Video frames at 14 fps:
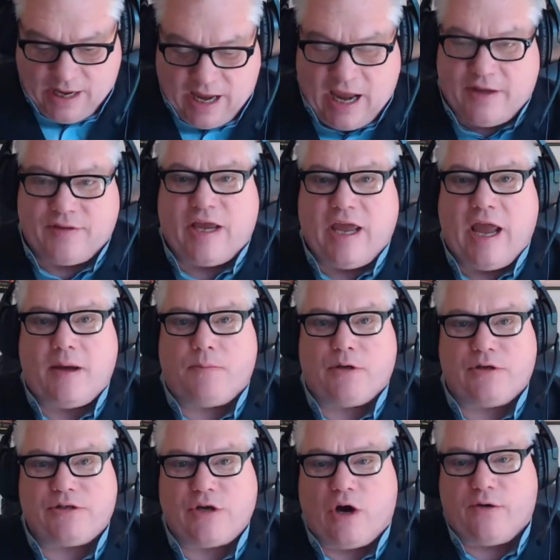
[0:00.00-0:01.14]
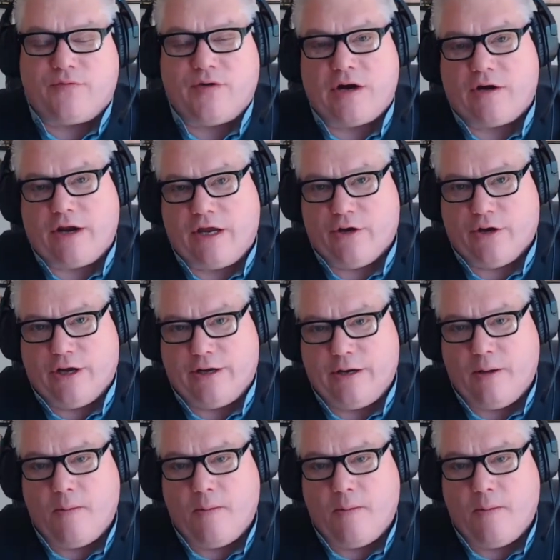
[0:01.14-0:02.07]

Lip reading: and the Gamblers aren't very good.